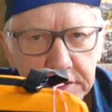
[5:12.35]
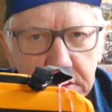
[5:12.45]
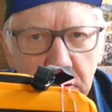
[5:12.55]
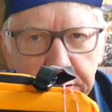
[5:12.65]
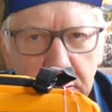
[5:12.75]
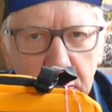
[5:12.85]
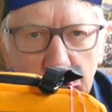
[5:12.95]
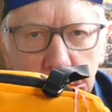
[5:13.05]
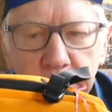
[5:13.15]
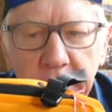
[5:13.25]
Don't know what you
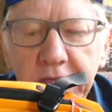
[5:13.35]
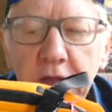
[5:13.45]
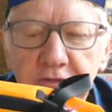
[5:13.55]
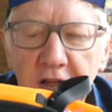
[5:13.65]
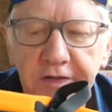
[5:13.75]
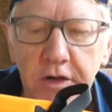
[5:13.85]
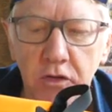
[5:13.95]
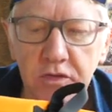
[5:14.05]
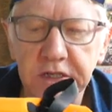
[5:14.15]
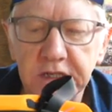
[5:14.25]
call it, but I think Rapha
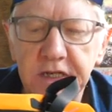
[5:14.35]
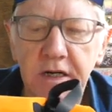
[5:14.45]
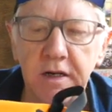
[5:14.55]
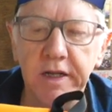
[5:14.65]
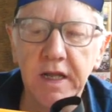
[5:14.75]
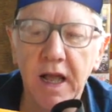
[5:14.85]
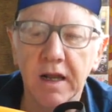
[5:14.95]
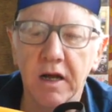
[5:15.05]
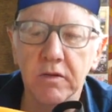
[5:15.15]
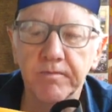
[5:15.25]
calls it dark
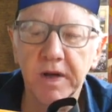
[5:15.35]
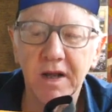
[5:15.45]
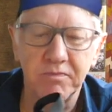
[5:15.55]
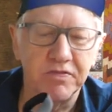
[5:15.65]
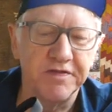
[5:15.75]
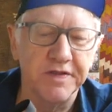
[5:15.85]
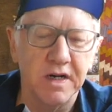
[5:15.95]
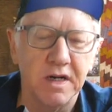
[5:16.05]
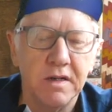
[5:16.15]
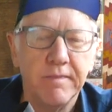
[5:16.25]
yellow, but I prefer